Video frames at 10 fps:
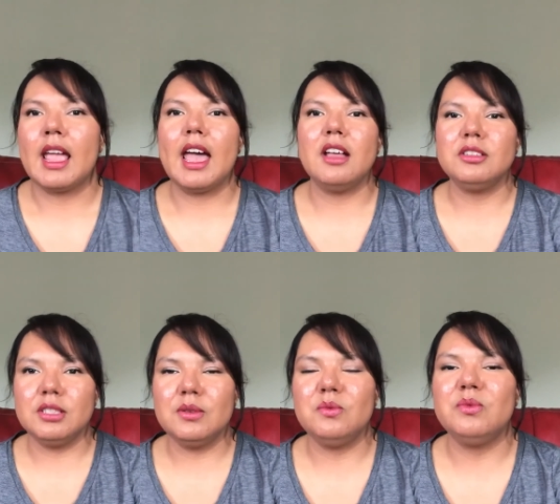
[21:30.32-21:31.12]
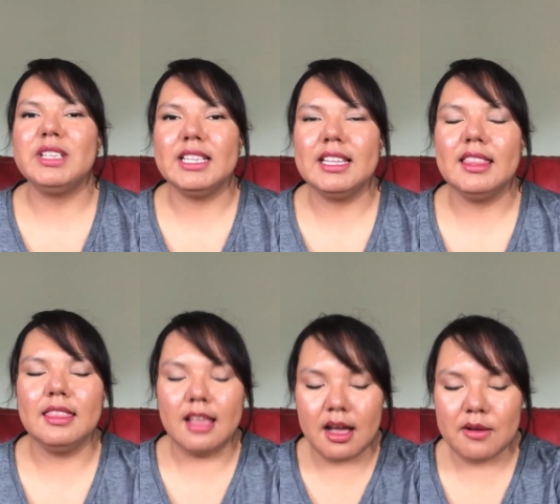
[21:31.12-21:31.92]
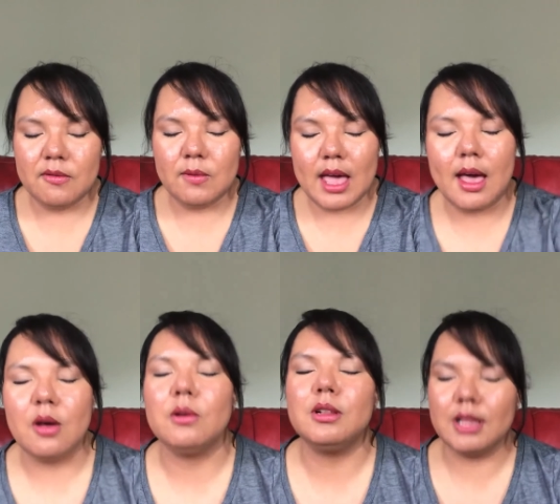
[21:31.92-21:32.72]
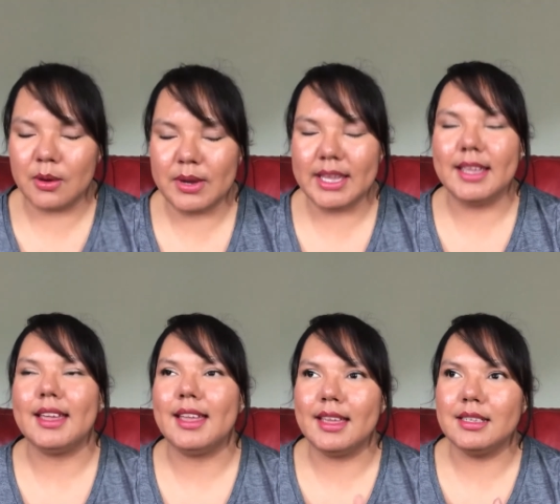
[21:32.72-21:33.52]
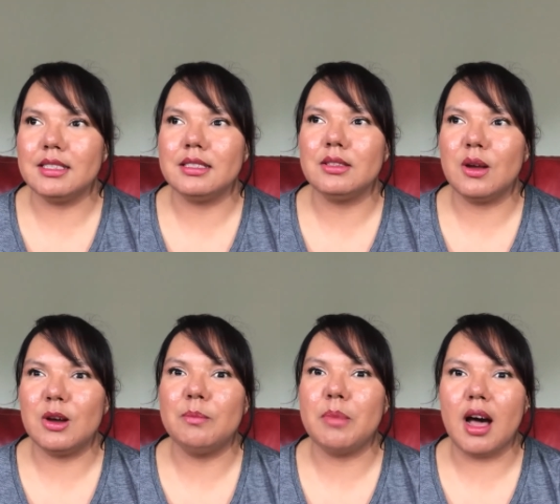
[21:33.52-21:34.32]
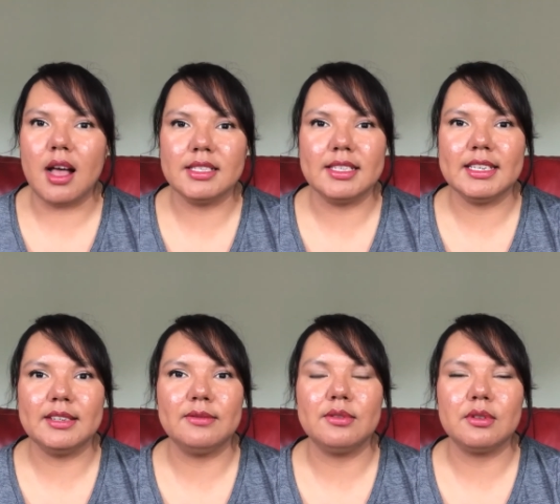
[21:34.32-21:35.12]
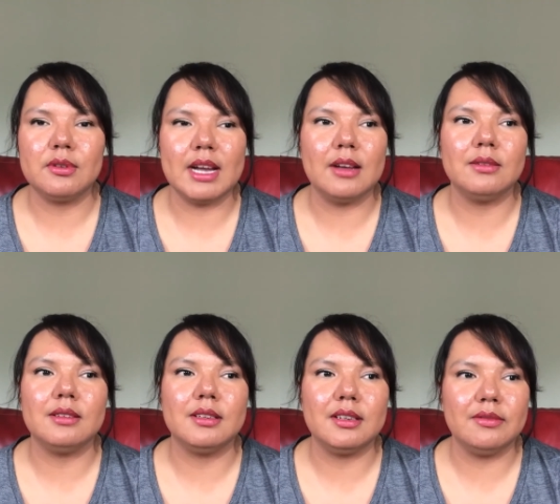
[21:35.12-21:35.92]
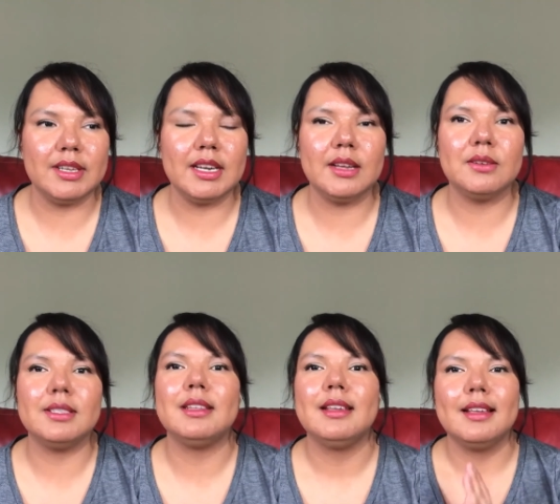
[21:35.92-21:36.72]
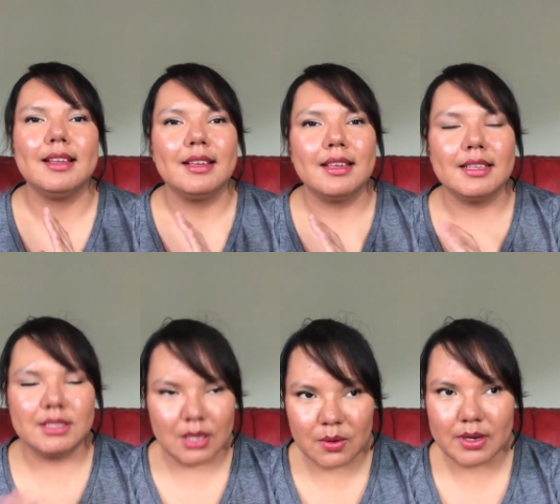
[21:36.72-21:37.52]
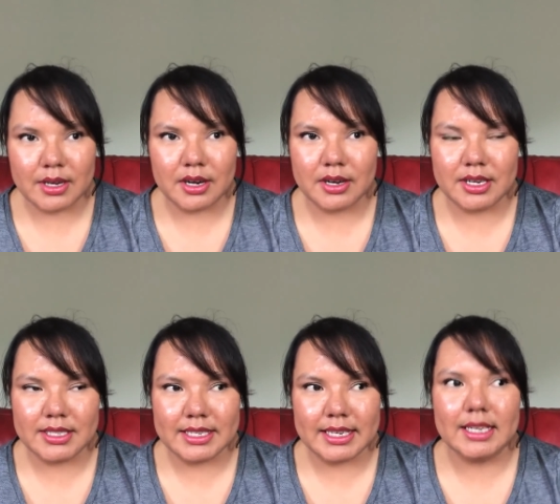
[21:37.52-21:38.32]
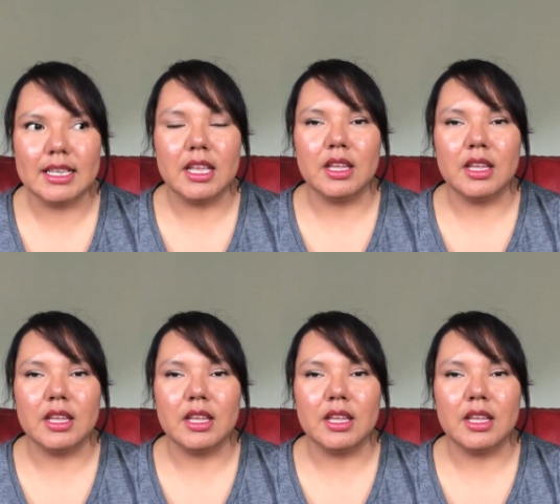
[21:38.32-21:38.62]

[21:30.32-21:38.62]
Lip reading: I also really love how Chloe is so positive throughout her videos. It's so encouraging